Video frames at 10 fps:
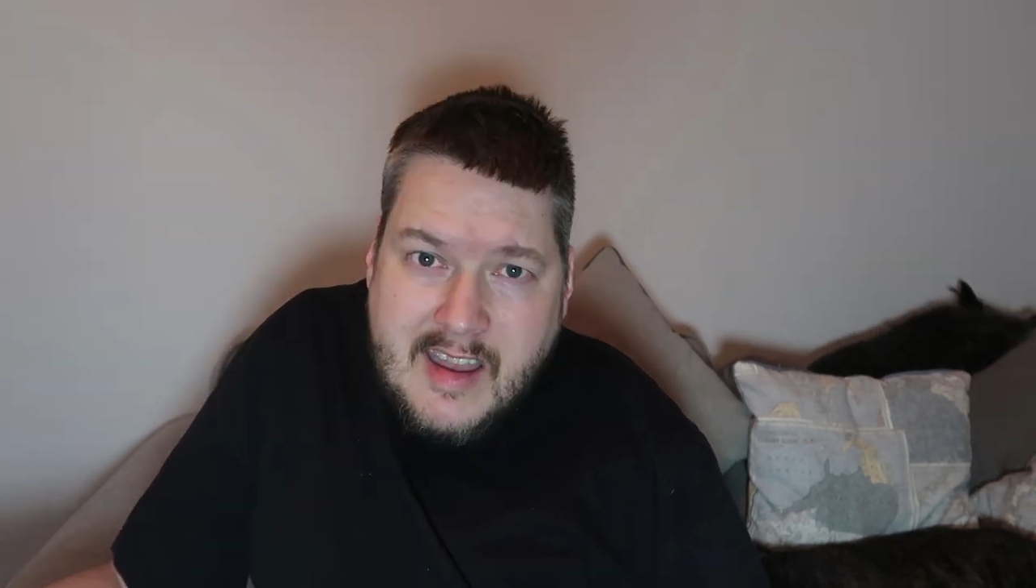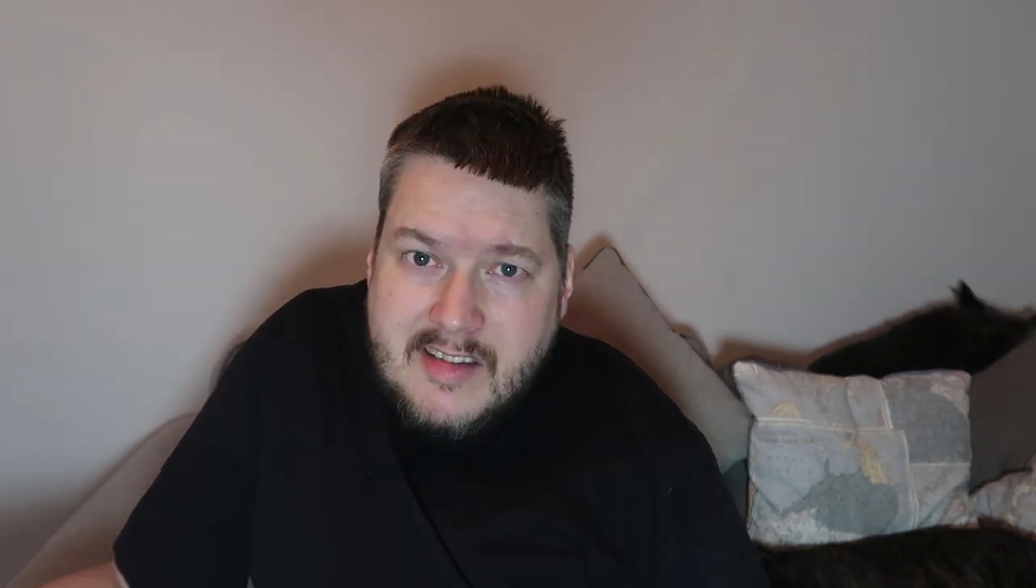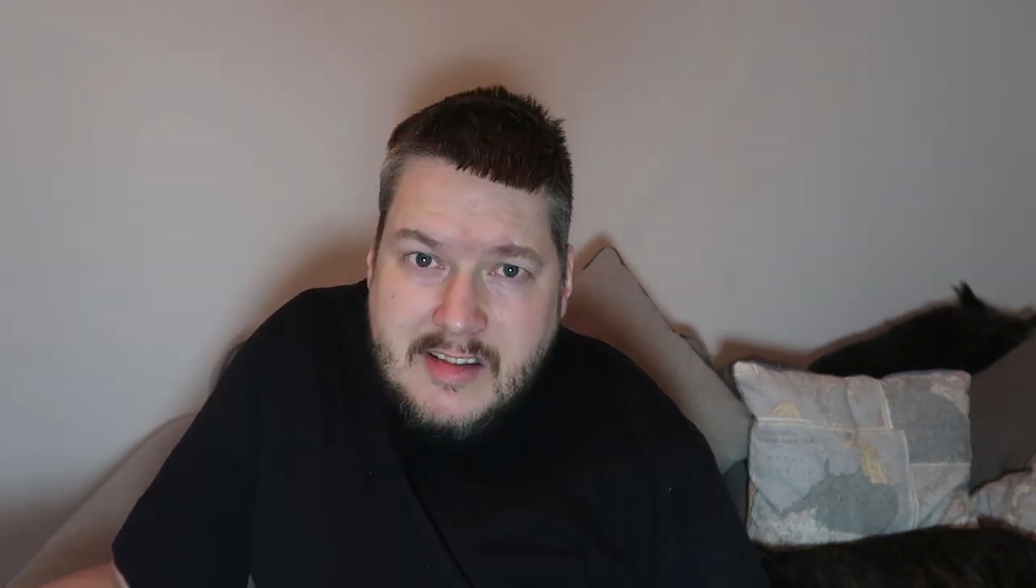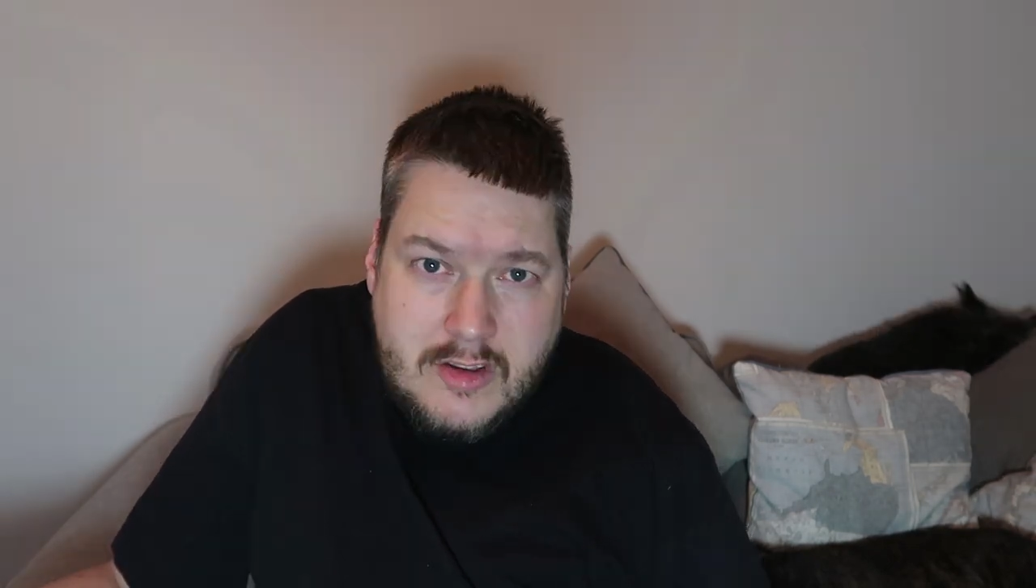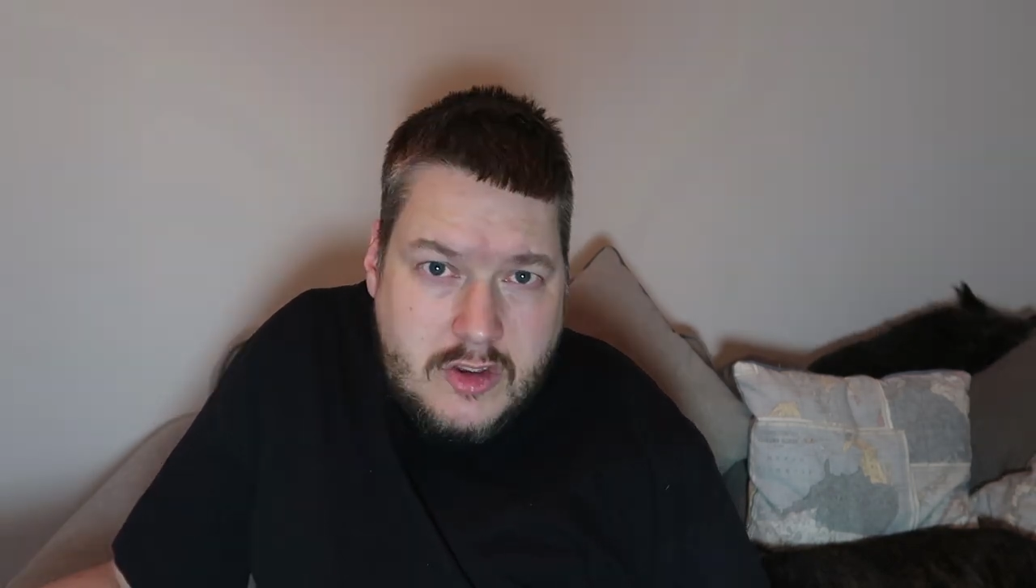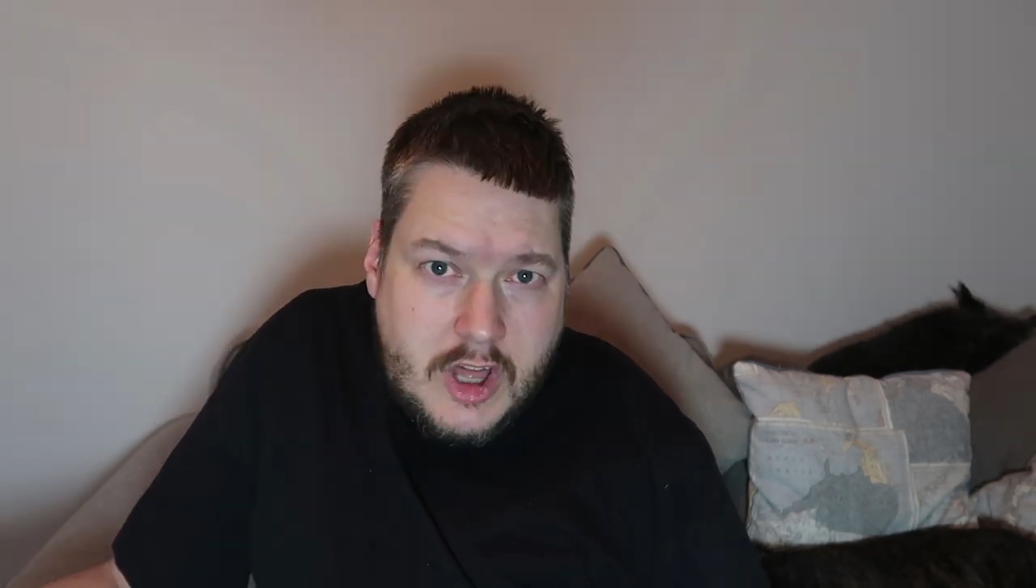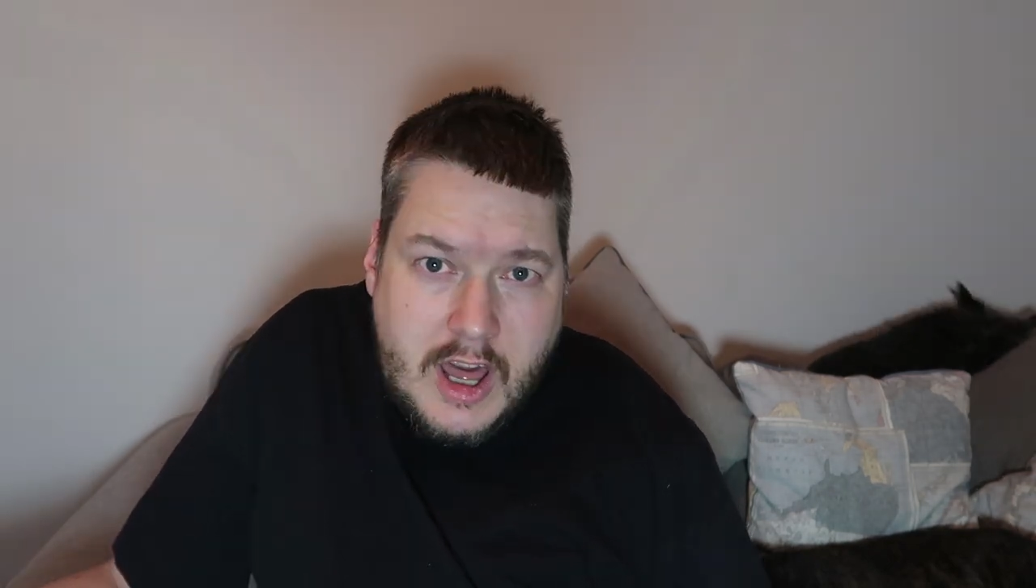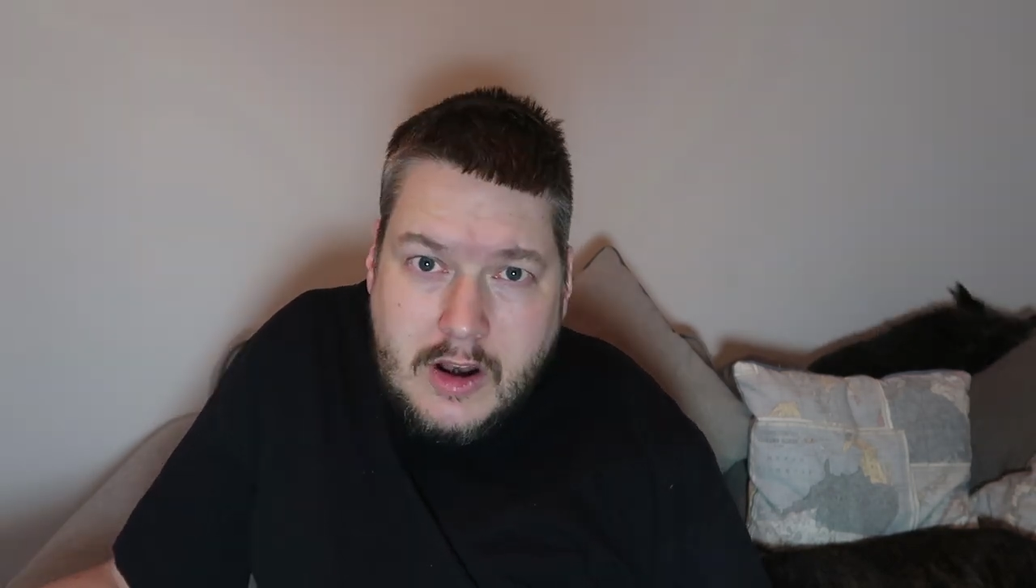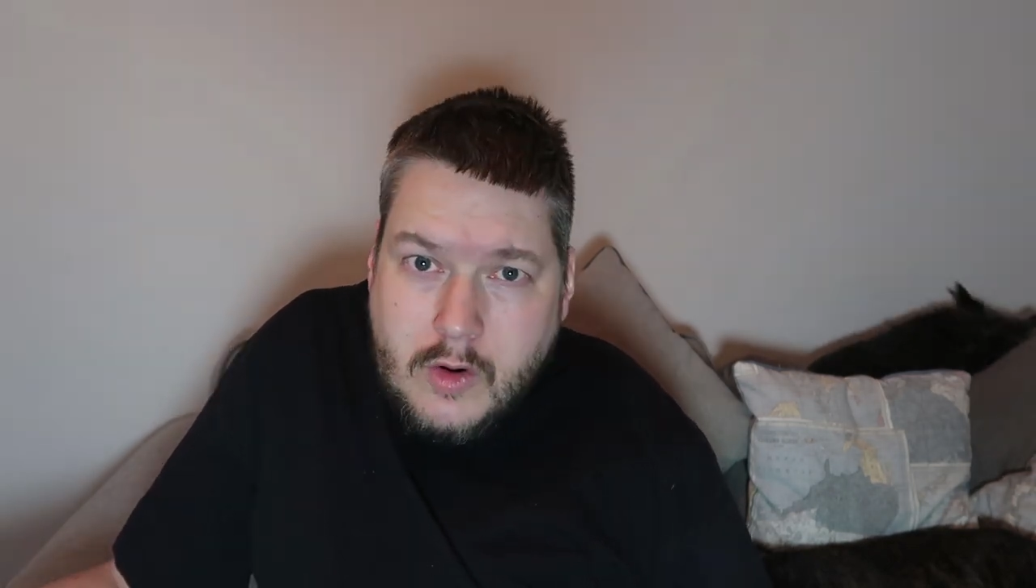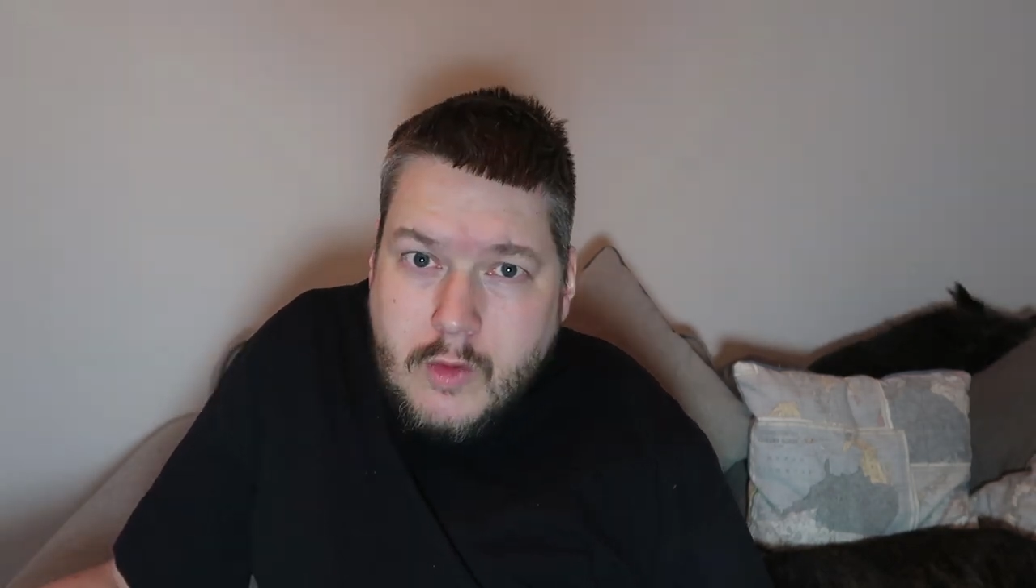Destiny's
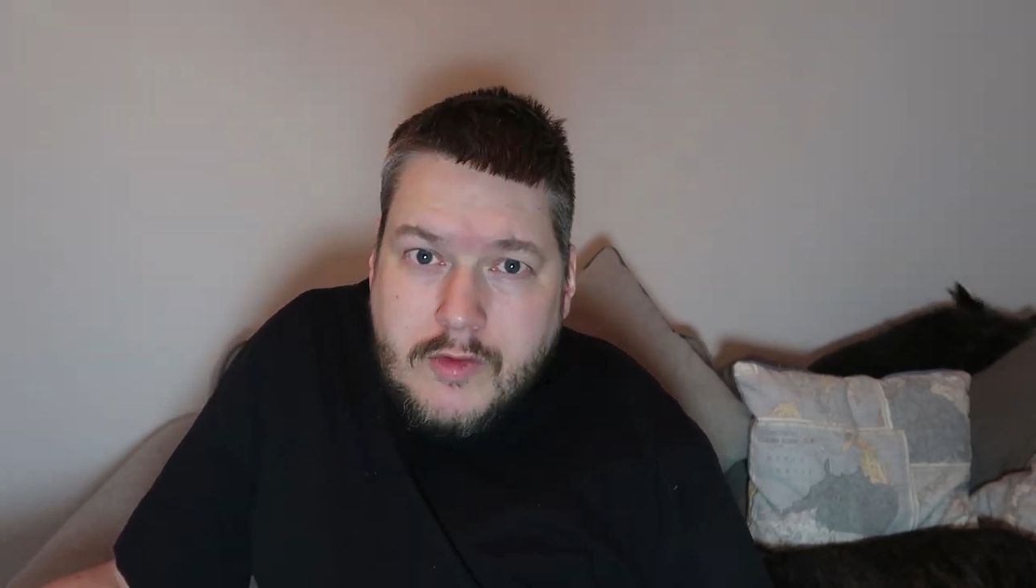Child go